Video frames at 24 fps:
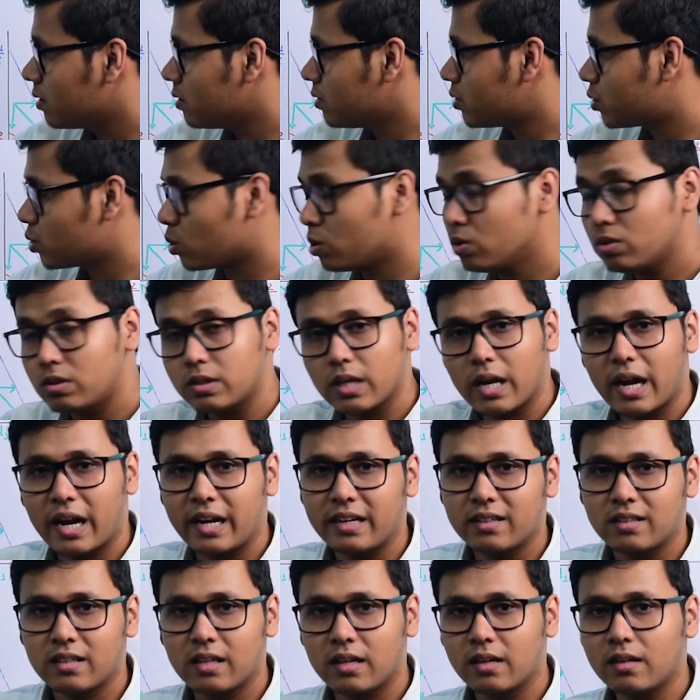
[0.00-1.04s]
zones
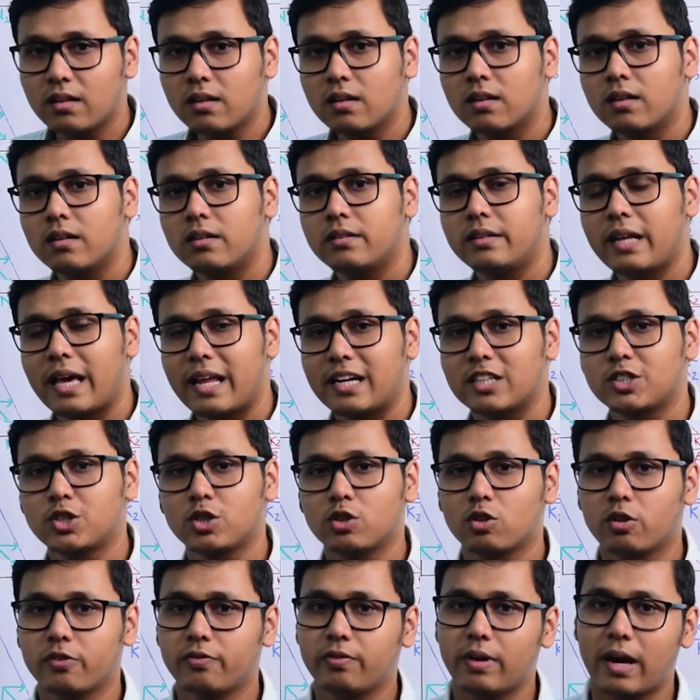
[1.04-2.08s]
and their
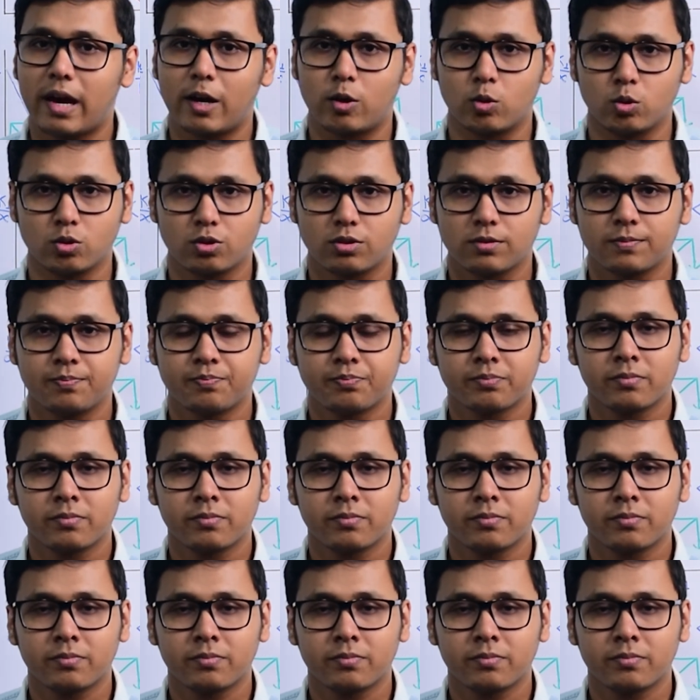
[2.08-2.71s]
direction of arrows.